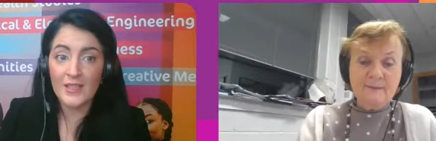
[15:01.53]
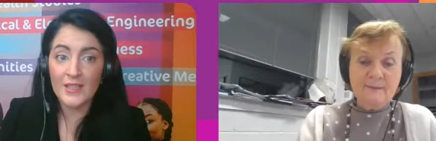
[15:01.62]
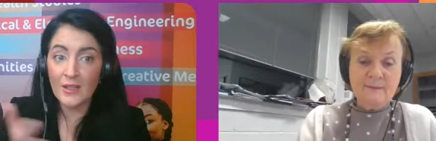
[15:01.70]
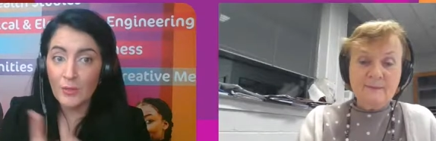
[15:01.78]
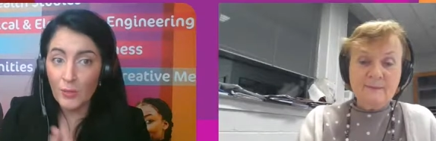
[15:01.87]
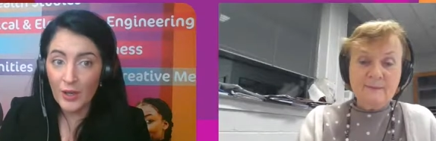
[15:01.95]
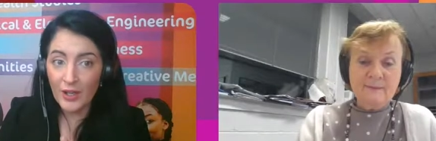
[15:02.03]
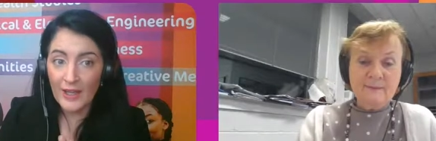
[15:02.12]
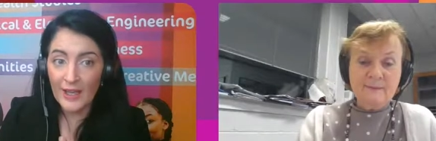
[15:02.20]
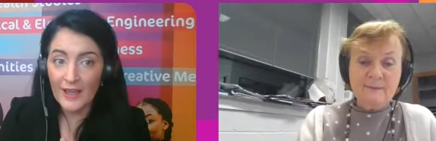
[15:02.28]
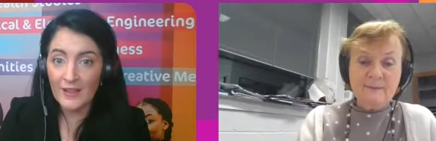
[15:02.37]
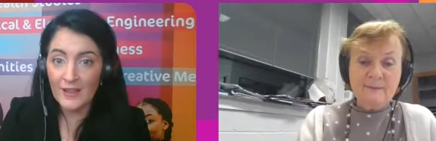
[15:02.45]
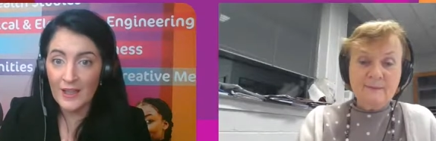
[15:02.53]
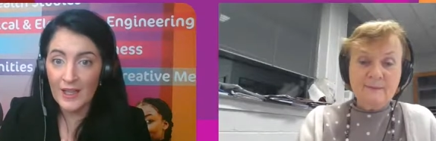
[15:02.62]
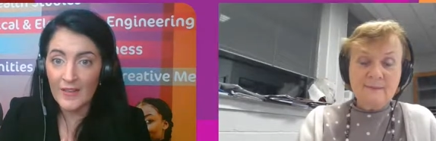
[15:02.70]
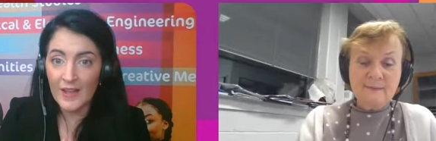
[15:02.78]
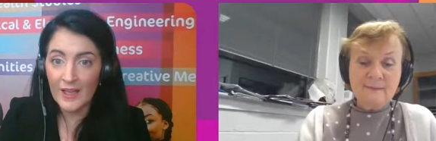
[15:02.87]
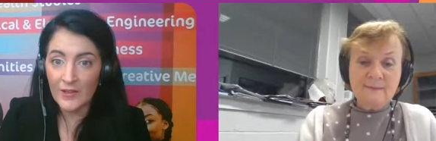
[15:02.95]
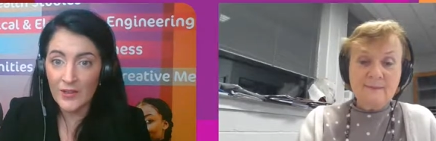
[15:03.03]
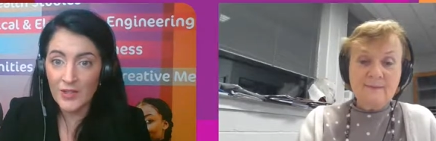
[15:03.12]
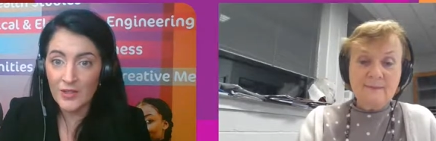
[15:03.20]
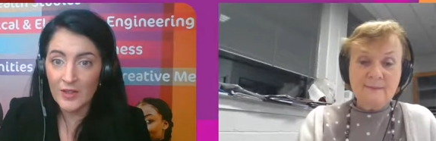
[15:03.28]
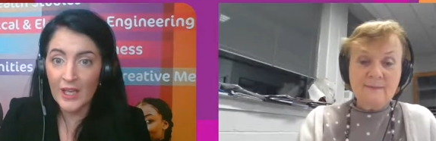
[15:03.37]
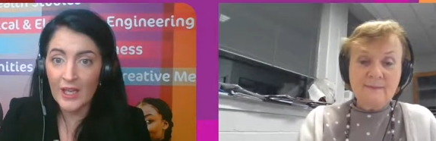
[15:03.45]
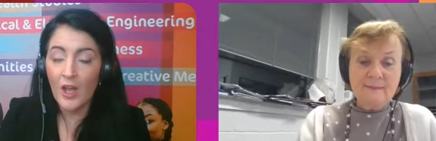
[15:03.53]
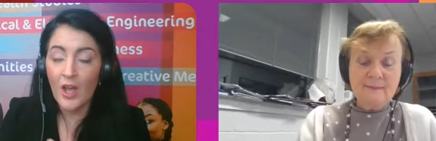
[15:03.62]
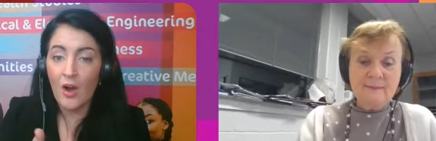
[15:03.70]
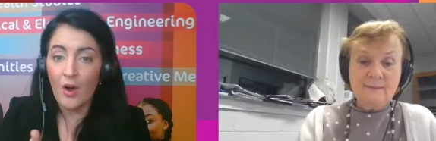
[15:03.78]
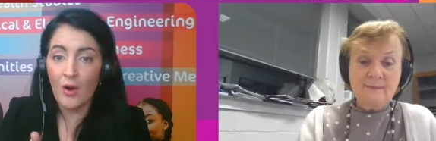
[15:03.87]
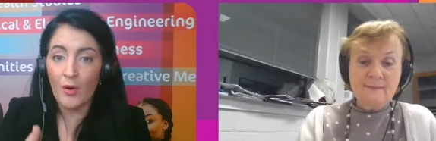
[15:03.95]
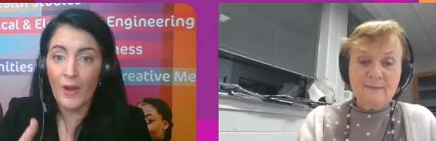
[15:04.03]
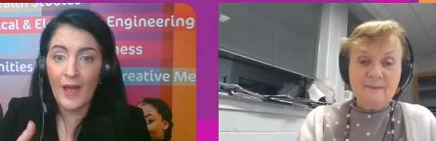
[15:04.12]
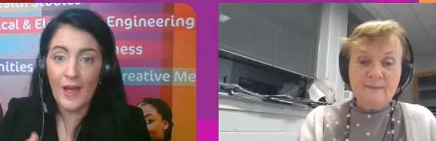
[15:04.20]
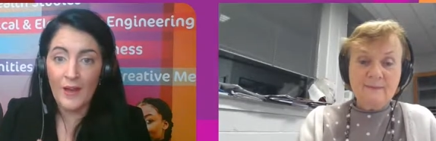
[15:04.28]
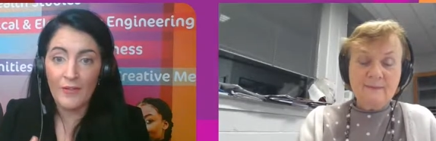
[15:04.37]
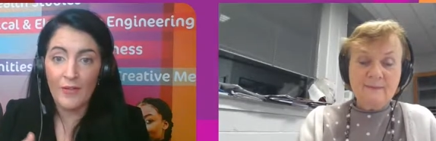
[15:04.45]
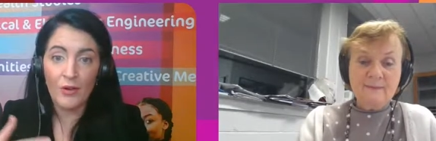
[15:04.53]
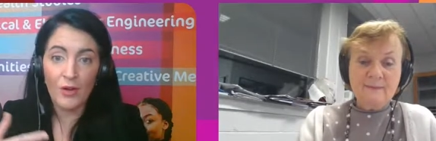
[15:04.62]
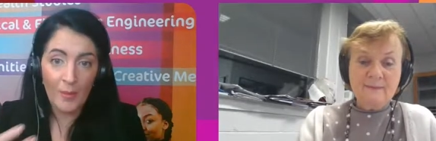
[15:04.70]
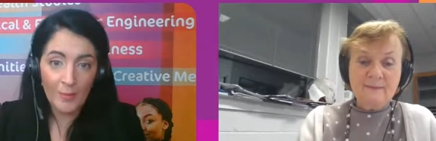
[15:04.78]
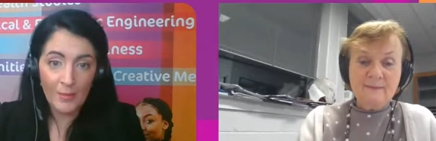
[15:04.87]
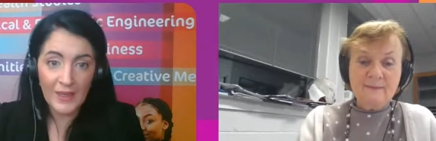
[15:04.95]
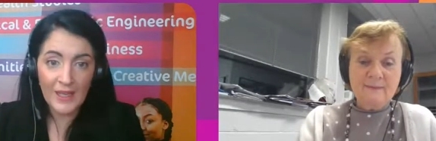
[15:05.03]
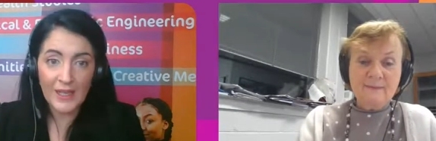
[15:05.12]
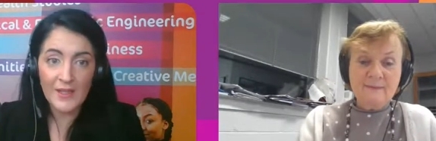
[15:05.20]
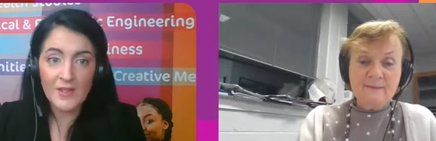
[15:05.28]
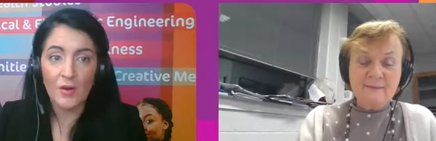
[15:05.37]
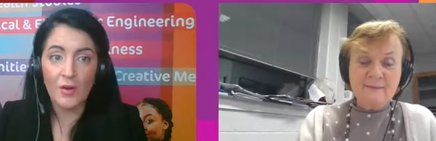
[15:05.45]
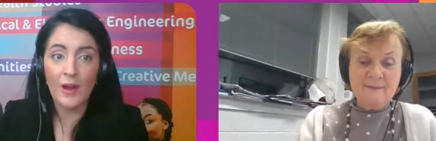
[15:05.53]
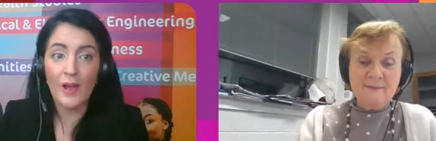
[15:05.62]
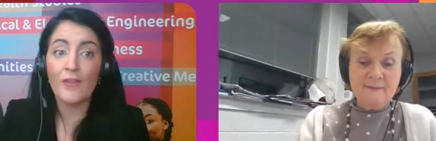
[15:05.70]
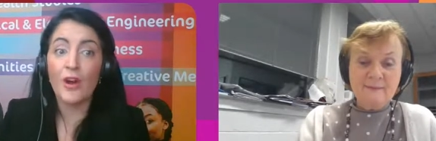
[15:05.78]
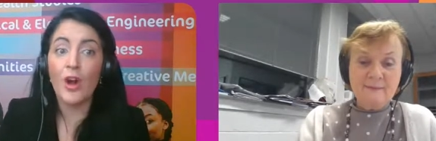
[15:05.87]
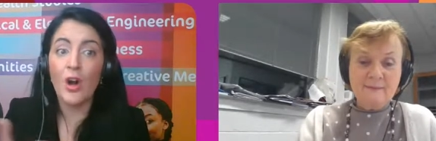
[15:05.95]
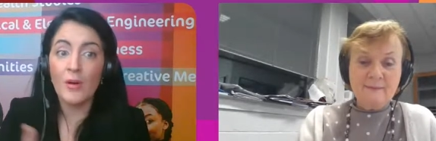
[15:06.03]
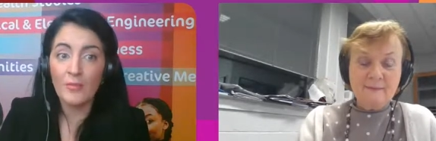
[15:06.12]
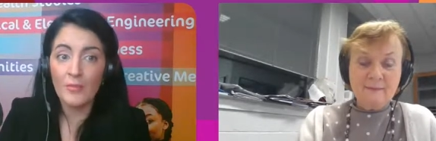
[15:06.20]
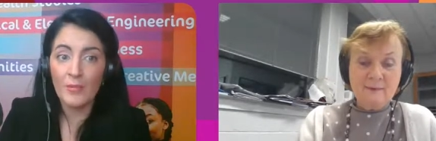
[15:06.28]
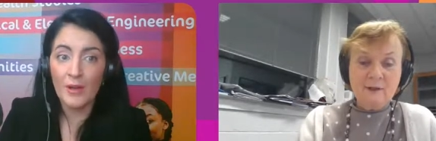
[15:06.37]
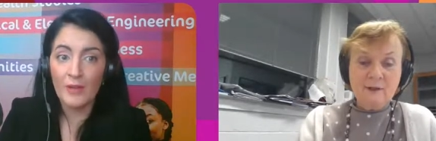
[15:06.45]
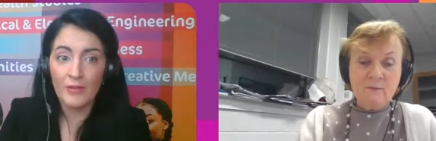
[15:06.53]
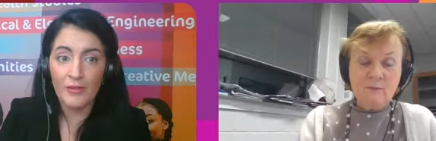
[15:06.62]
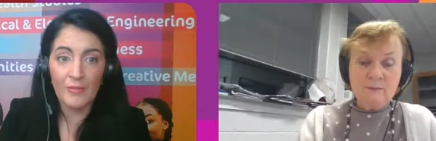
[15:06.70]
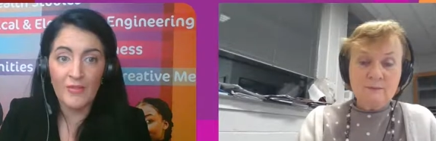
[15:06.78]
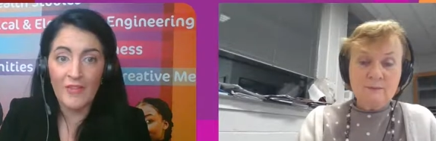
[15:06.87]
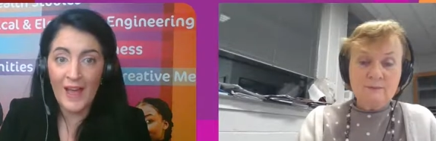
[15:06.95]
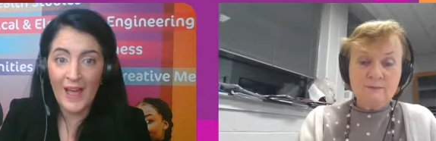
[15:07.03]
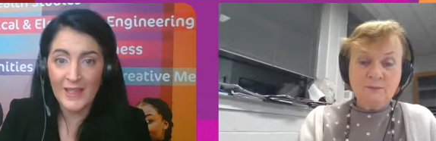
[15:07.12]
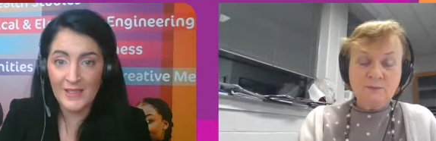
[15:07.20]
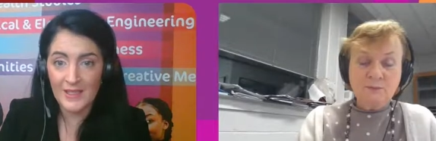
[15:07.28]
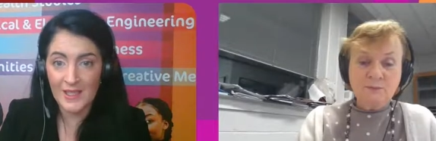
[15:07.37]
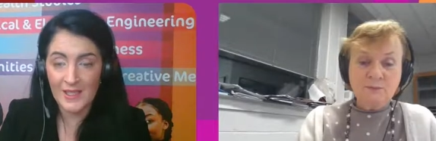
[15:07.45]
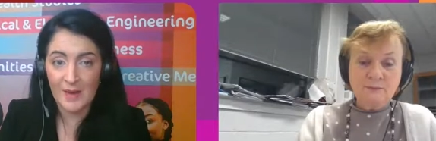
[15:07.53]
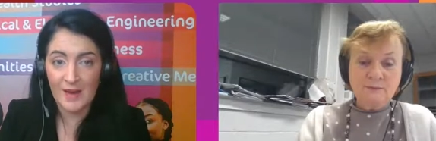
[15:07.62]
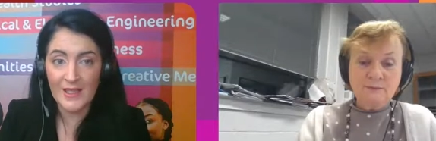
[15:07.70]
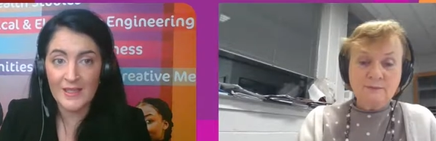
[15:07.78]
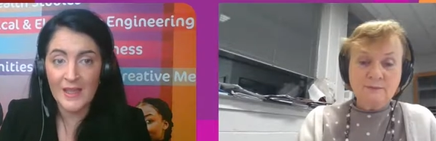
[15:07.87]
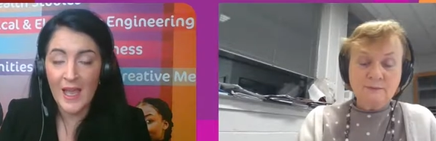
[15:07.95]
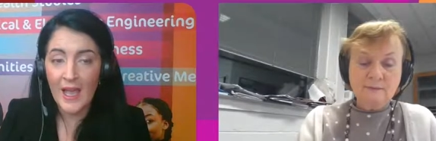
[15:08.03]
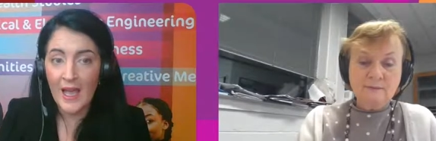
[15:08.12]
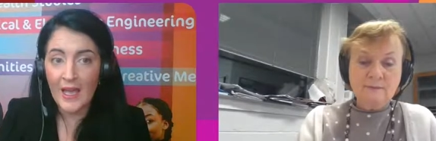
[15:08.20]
Speaker 1: are still working in the industry or have companies or have come yeah. from vast experience.